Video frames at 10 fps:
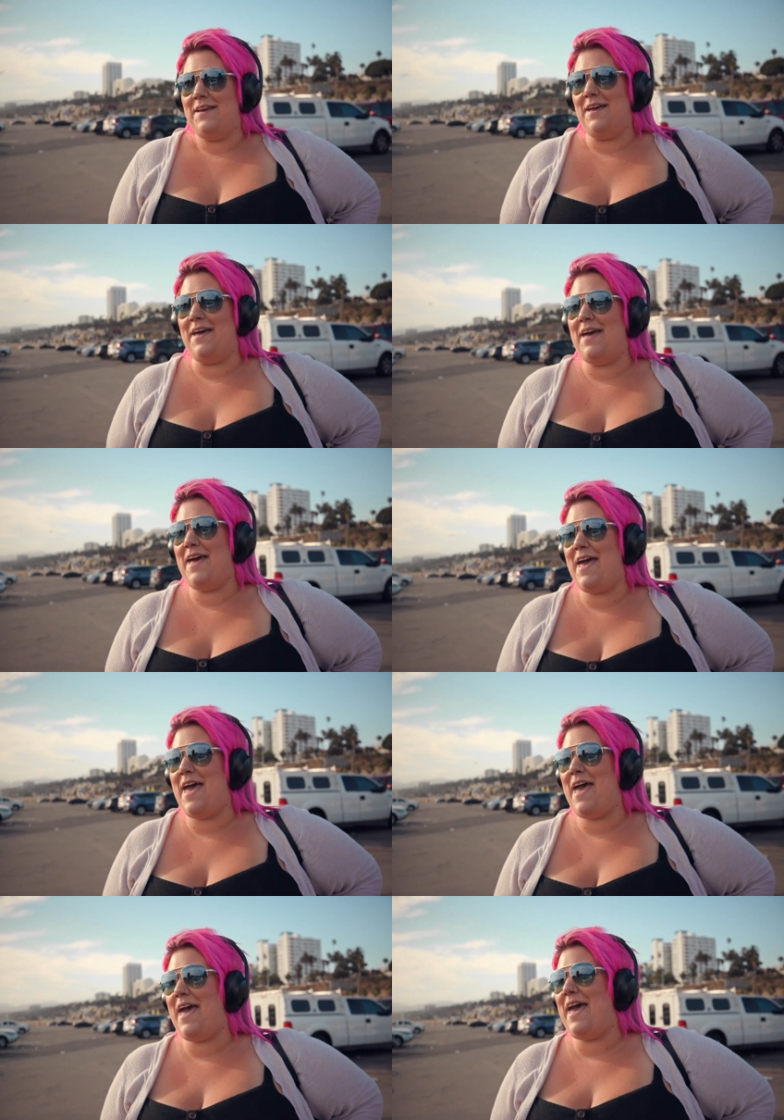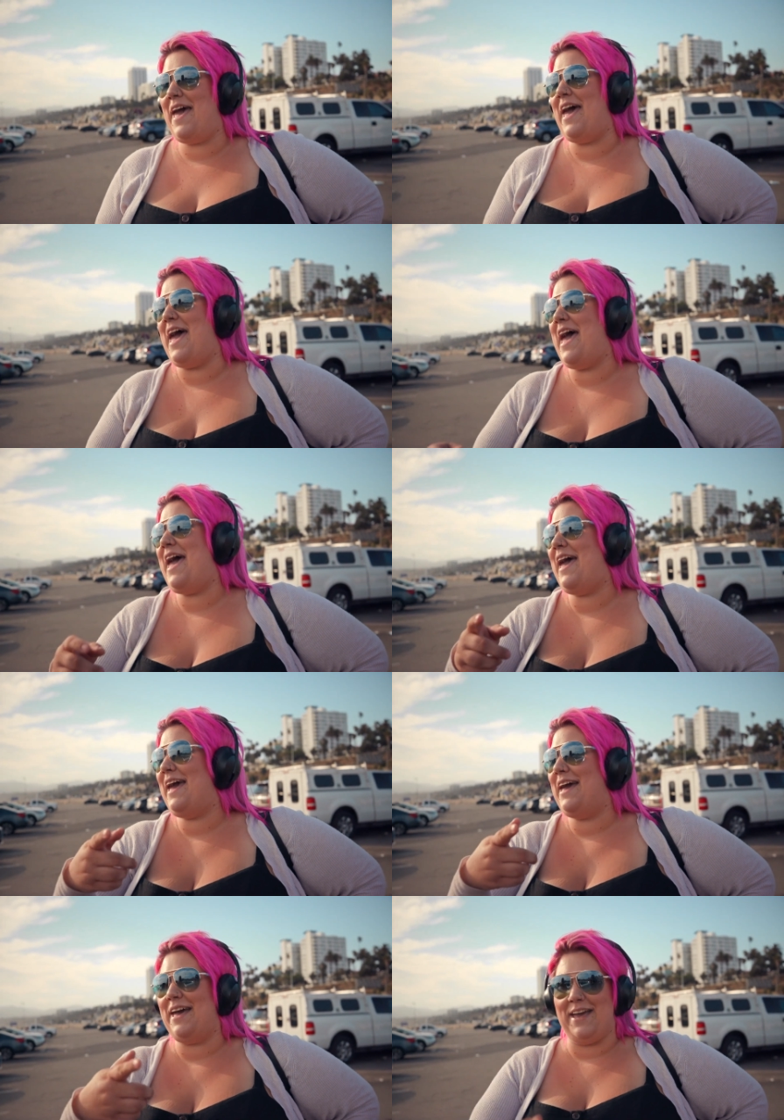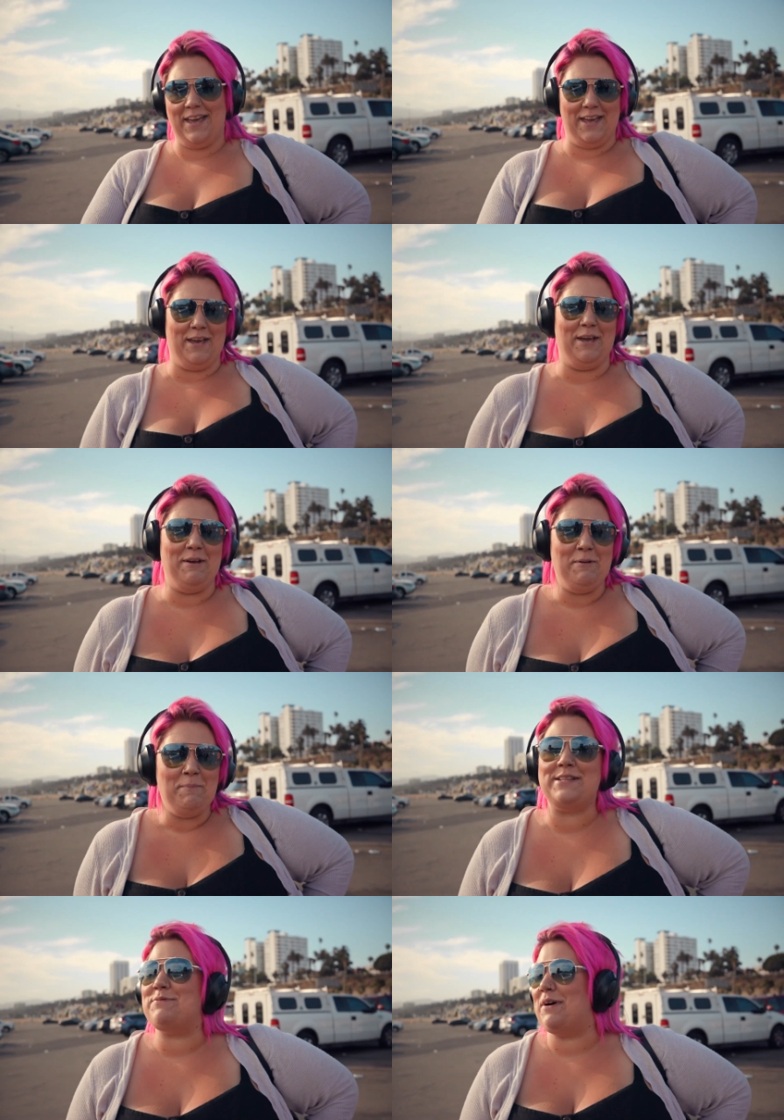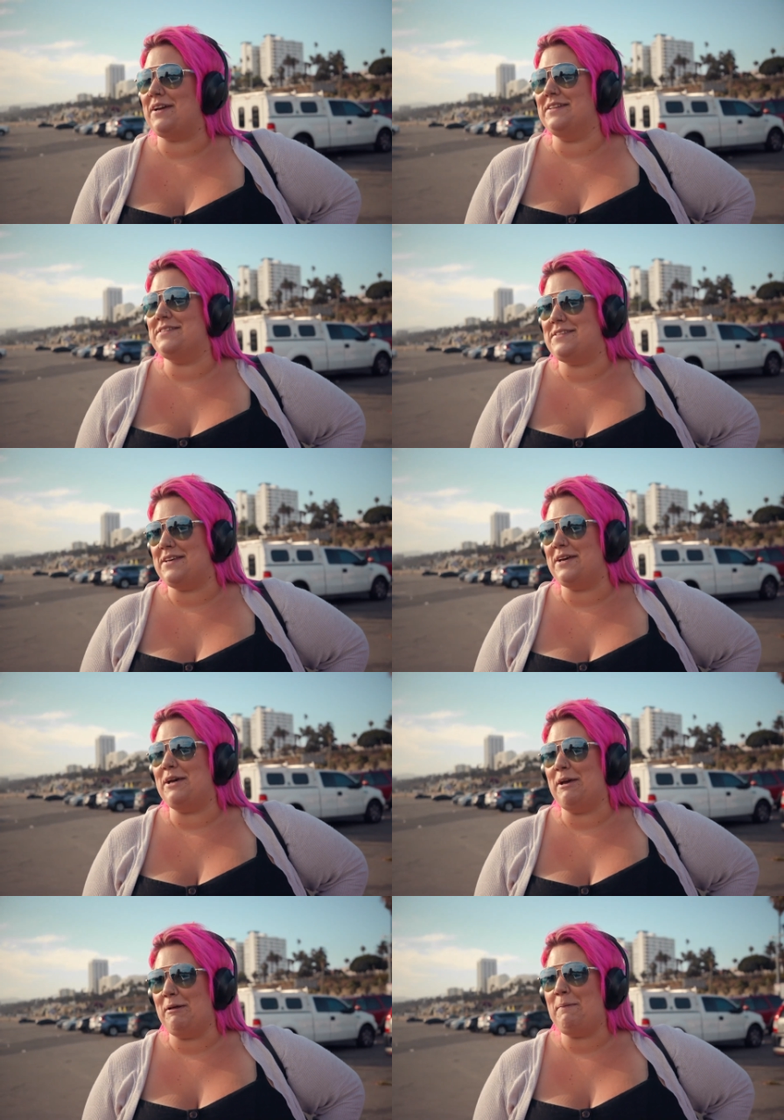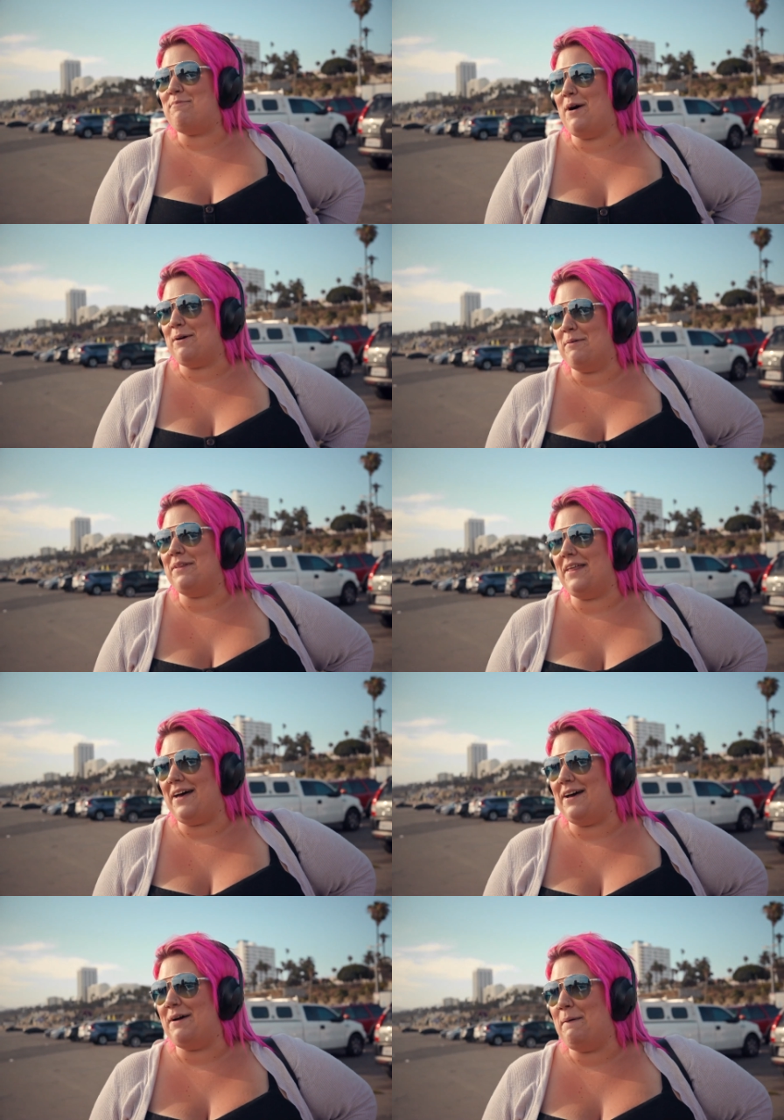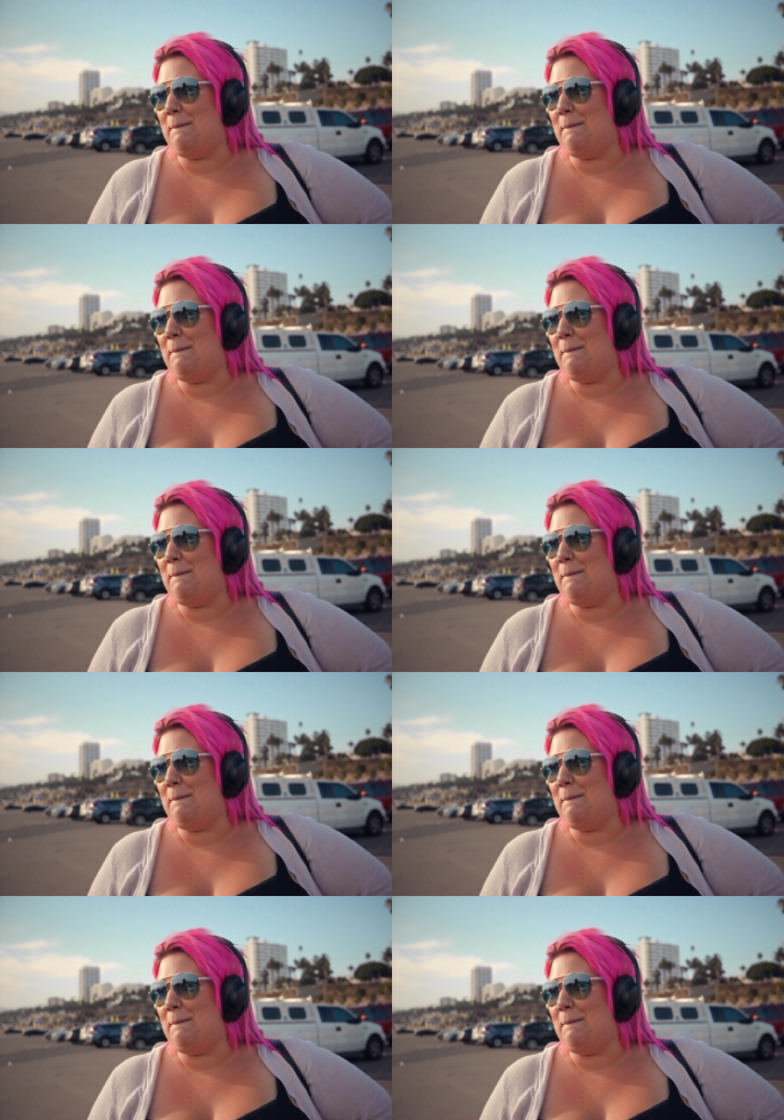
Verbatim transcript: Hey! That's fucking sick. I fuck with that.